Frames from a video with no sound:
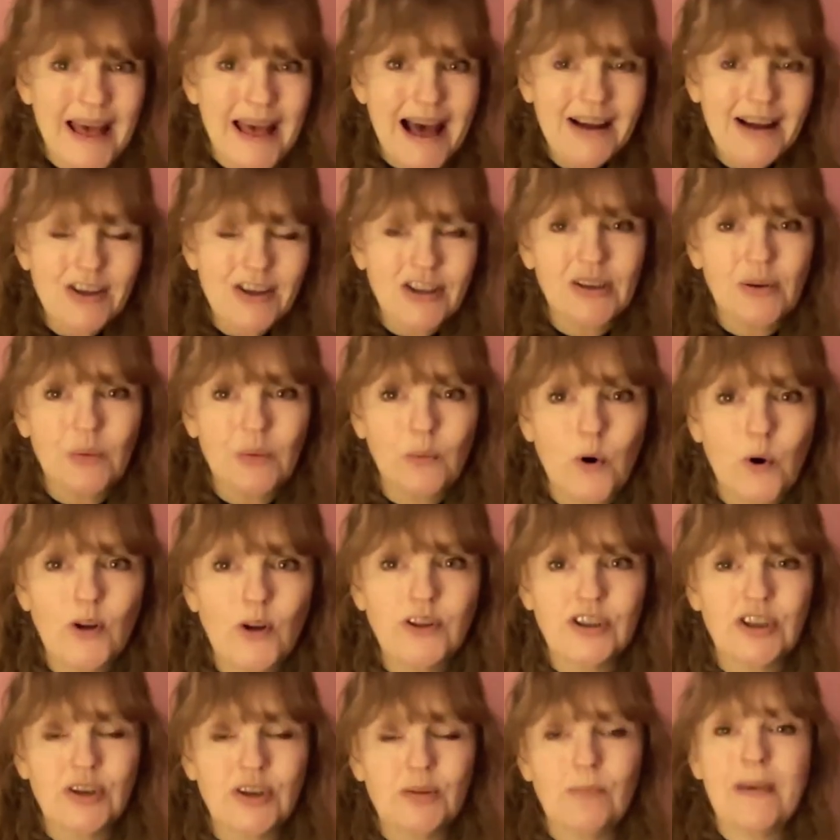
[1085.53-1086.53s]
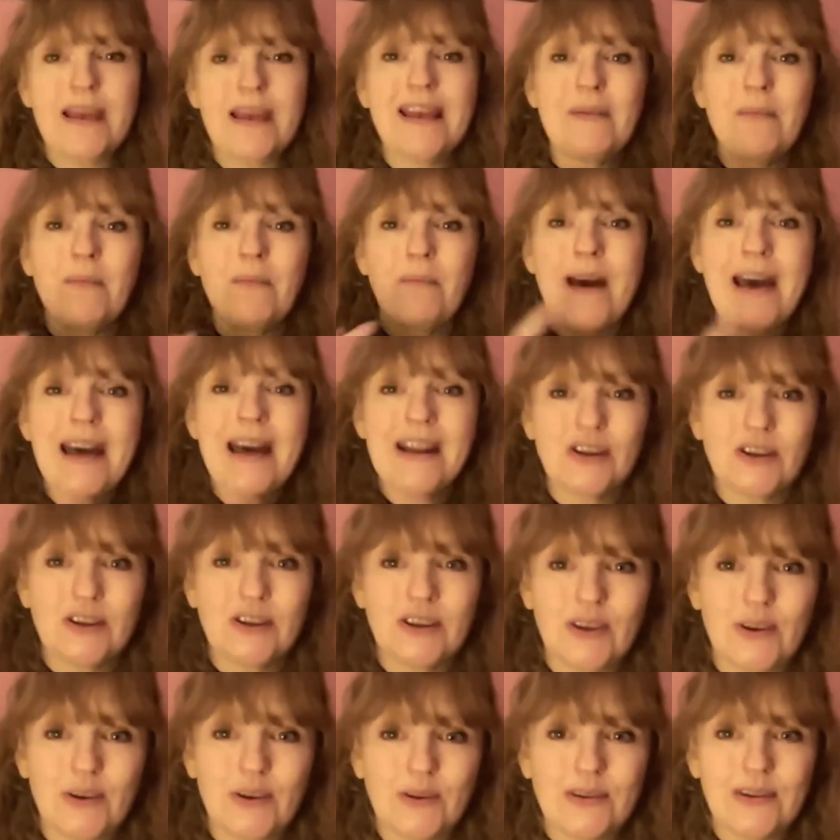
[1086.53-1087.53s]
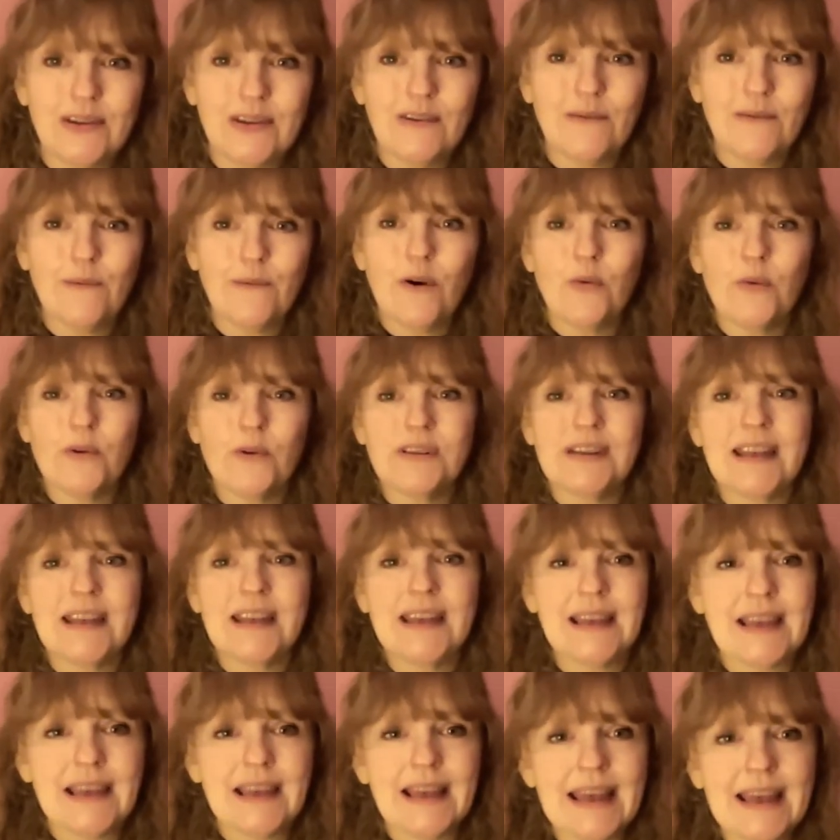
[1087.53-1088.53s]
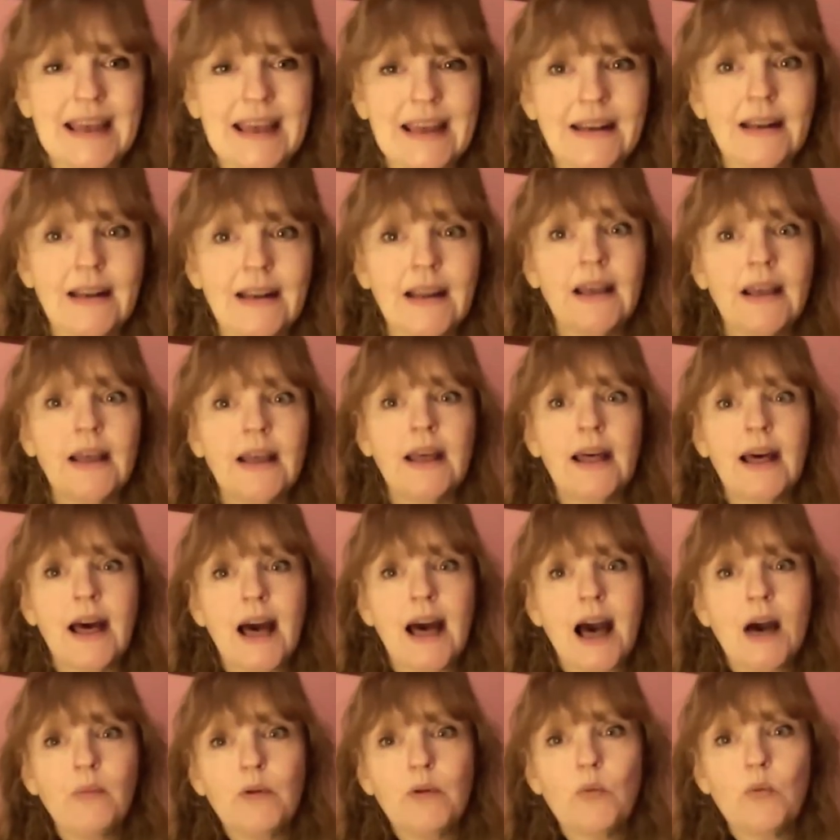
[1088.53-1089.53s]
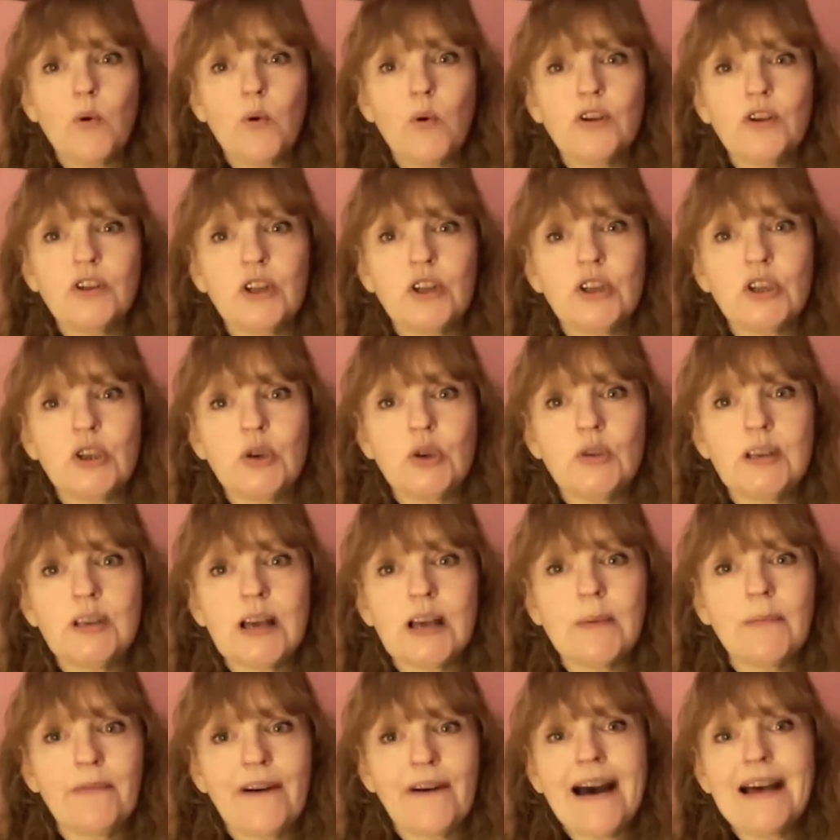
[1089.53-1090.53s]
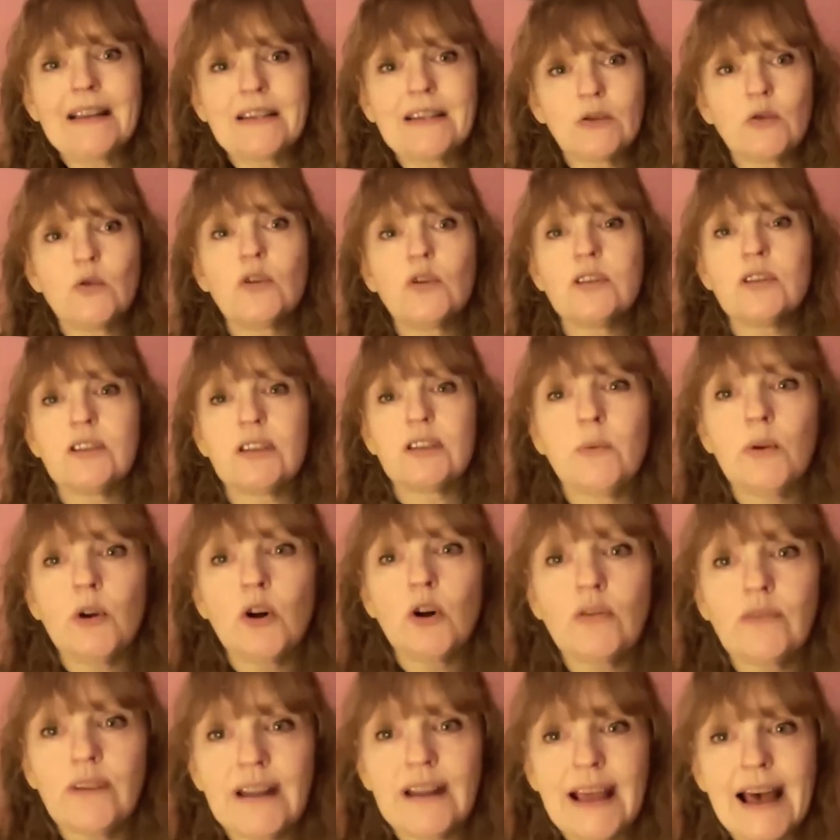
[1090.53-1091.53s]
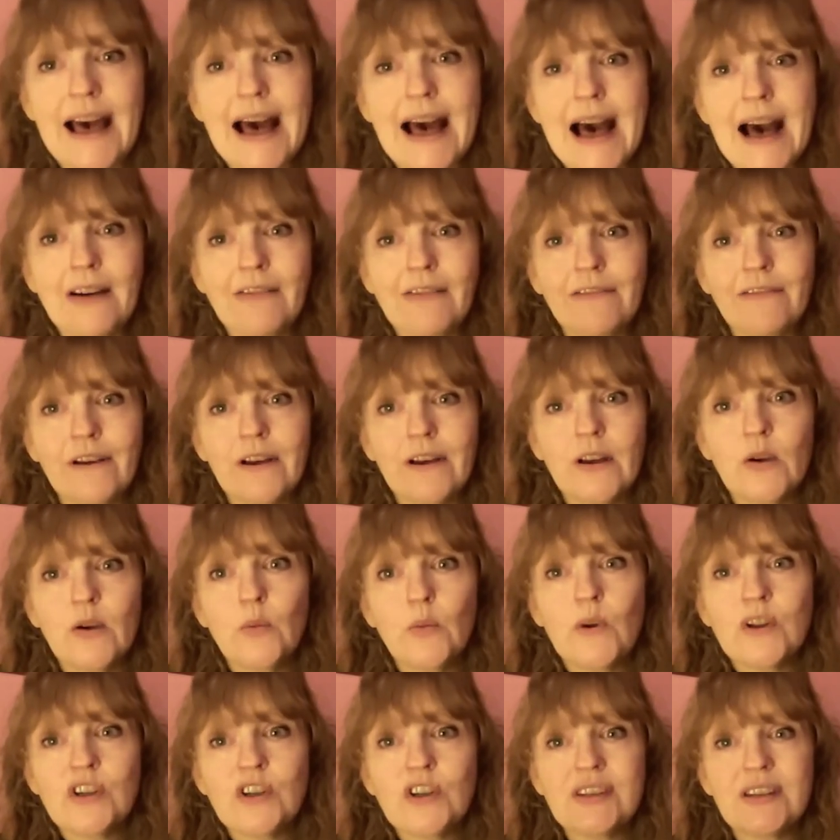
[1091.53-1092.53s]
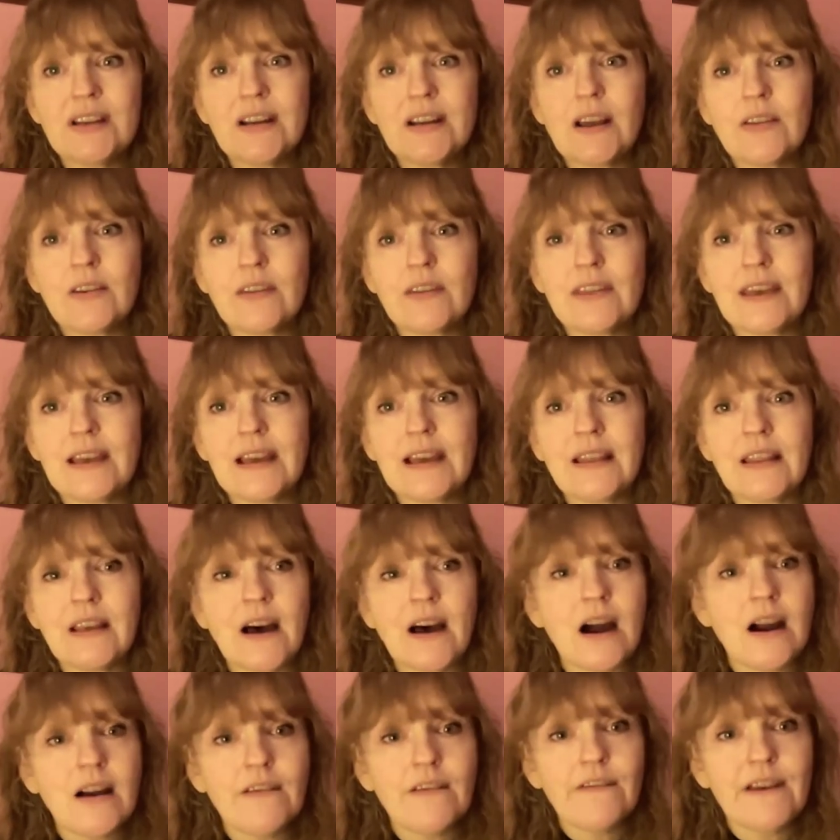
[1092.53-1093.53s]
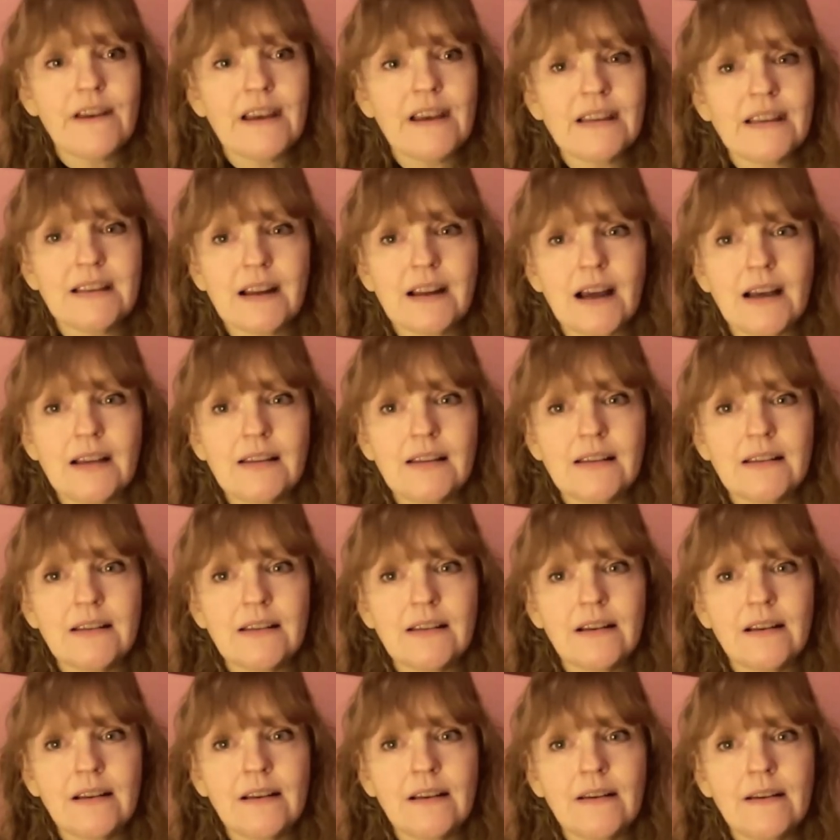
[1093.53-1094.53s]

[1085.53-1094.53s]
actually want to make better use of what we're taking in, and we want to use up fat stores that we already have, which is another thing that our pHix does.